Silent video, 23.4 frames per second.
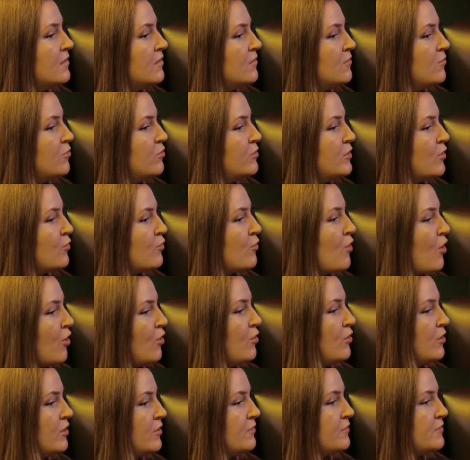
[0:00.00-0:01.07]
the
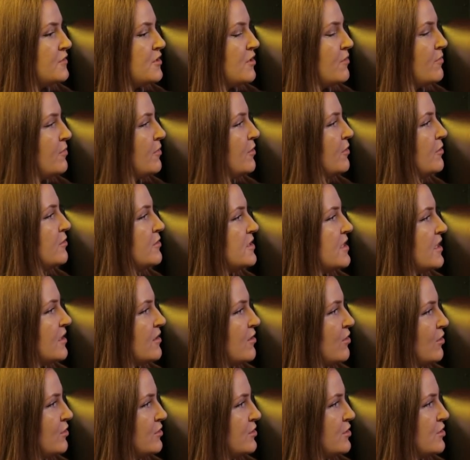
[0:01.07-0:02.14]
role of taboos in
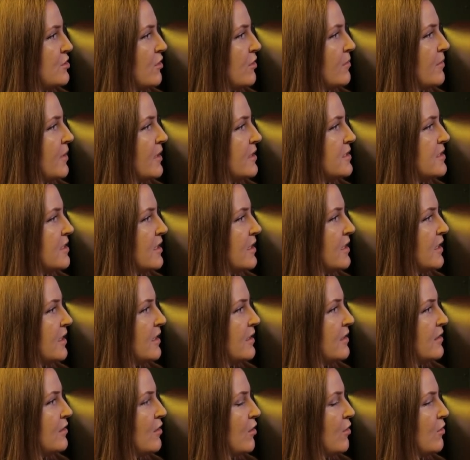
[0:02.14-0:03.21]
culture, basically.
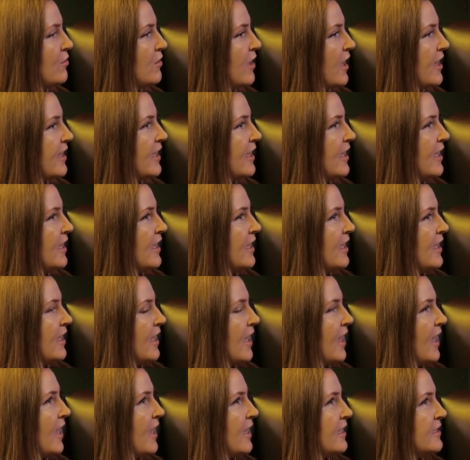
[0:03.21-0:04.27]
You know, like,
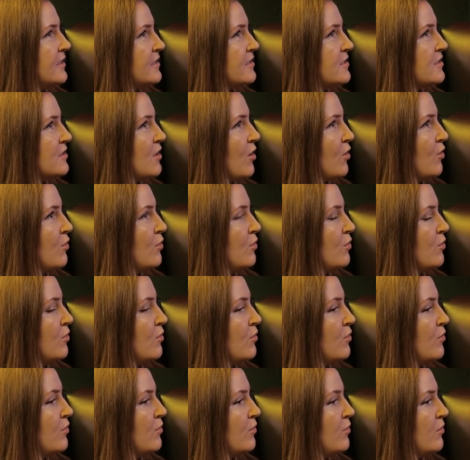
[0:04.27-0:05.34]

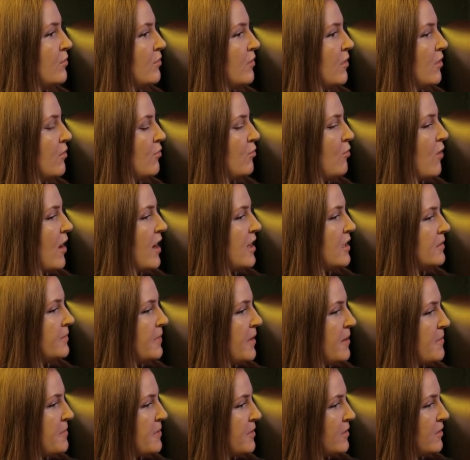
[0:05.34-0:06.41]
so when
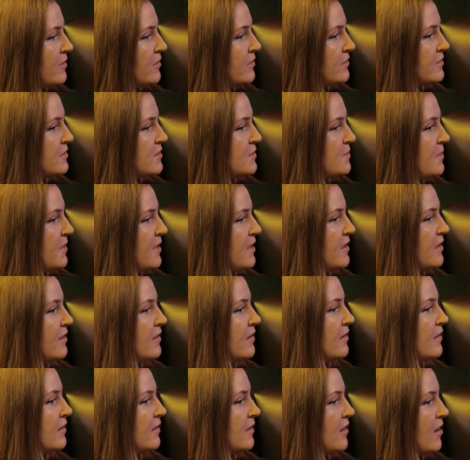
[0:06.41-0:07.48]
people
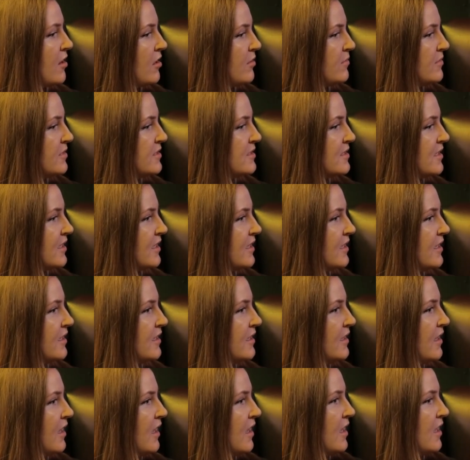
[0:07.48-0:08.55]
speak
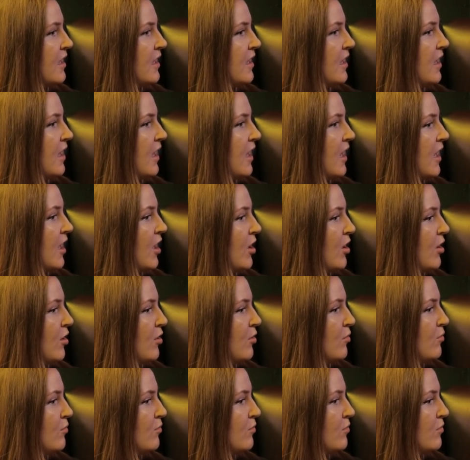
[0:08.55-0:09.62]
anonymously,
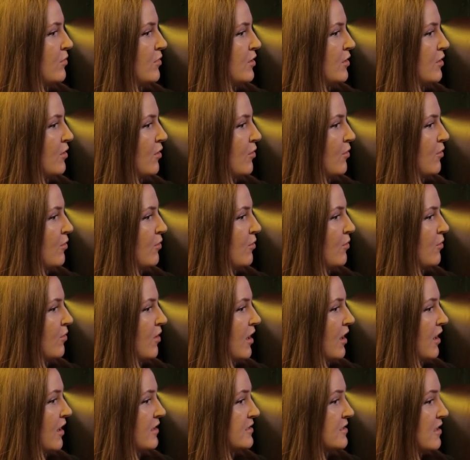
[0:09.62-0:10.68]
you know,
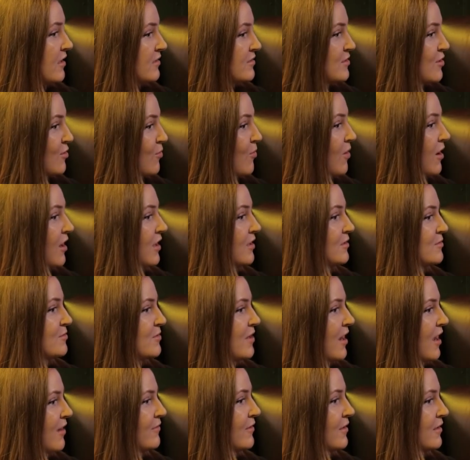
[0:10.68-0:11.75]
as Oscar Wilde
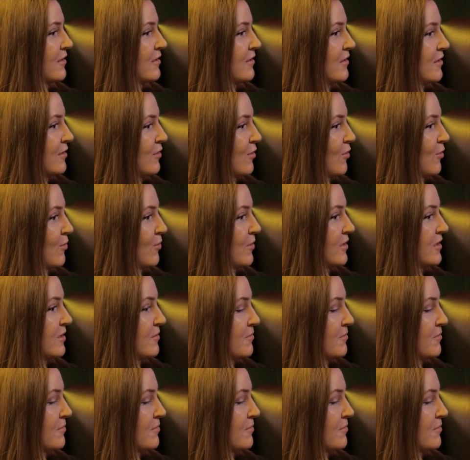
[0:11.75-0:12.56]
would have it, you know, with